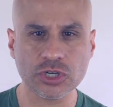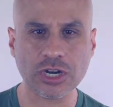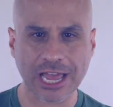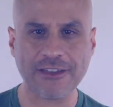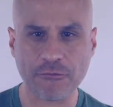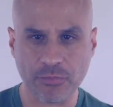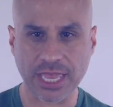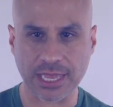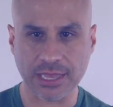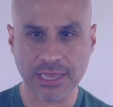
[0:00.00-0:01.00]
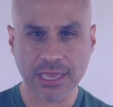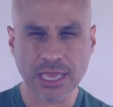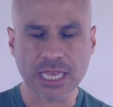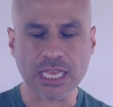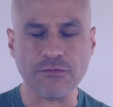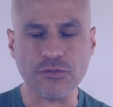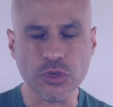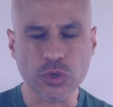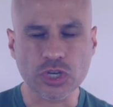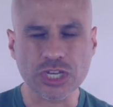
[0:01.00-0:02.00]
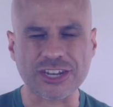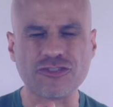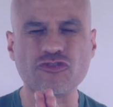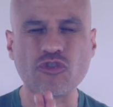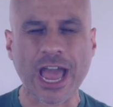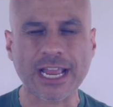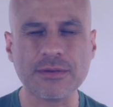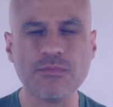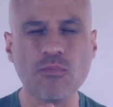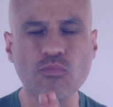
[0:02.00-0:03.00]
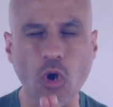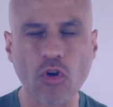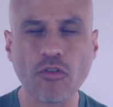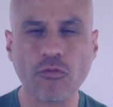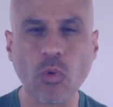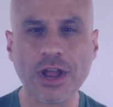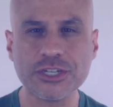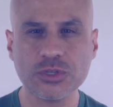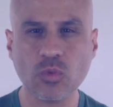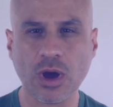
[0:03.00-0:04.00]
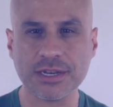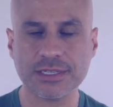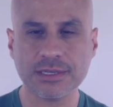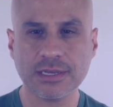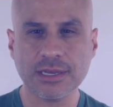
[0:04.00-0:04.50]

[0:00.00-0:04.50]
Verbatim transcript: your life be if you could attract more of what you want